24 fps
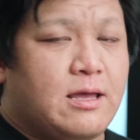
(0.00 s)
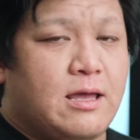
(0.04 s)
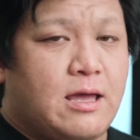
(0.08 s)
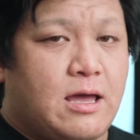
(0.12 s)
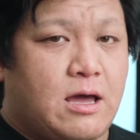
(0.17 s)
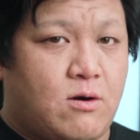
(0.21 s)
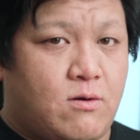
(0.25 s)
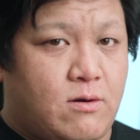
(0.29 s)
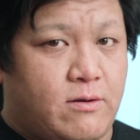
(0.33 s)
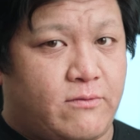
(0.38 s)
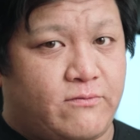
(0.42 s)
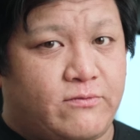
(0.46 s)

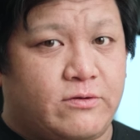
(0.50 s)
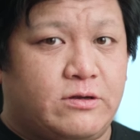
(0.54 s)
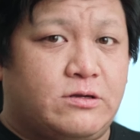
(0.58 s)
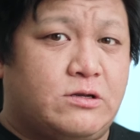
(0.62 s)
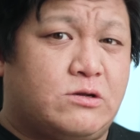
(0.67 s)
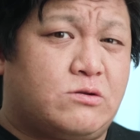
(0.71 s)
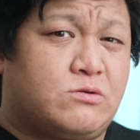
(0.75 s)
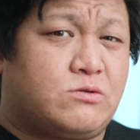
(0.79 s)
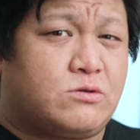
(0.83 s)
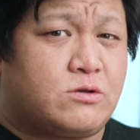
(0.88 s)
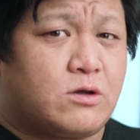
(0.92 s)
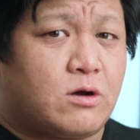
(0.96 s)
However,
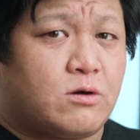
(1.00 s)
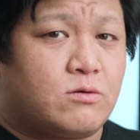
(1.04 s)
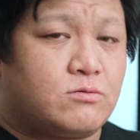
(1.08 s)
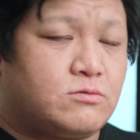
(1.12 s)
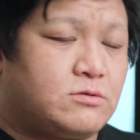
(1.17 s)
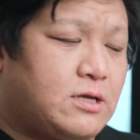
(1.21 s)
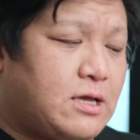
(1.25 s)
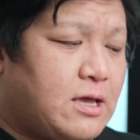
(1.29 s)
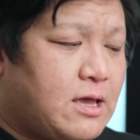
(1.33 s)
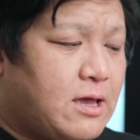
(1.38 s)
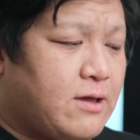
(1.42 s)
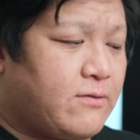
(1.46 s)
you don't
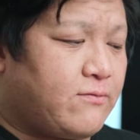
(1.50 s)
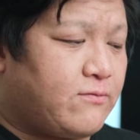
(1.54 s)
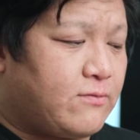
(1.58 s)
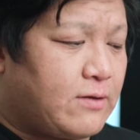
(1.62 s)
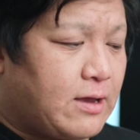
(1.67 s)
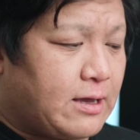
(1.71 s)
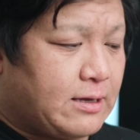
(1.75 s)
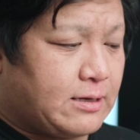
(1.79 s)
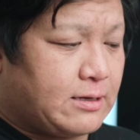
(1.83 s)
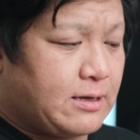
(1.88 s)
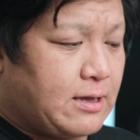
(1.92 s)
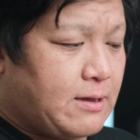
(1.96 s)
have
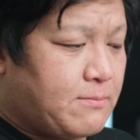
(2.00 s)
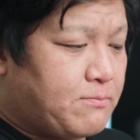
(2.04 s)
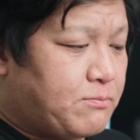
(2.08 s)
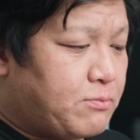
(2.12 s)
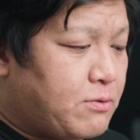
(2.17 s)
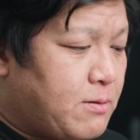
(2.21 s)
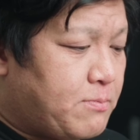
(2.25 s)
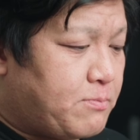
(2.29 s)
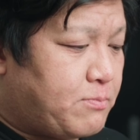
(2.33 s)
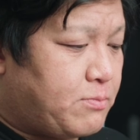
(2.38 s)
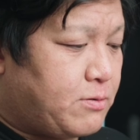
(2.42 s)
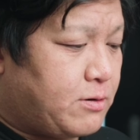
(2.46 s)
like a
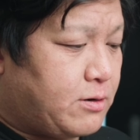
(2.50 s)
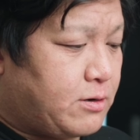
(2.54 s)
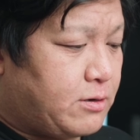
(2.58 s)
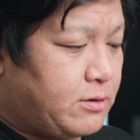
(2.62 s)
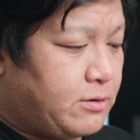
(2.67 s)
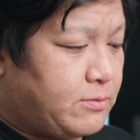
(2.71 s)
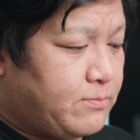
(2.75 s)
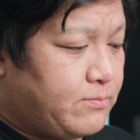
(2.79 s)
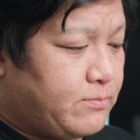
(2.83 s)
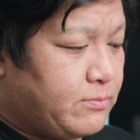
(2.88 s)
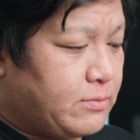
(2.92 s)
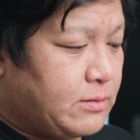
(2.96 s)
proper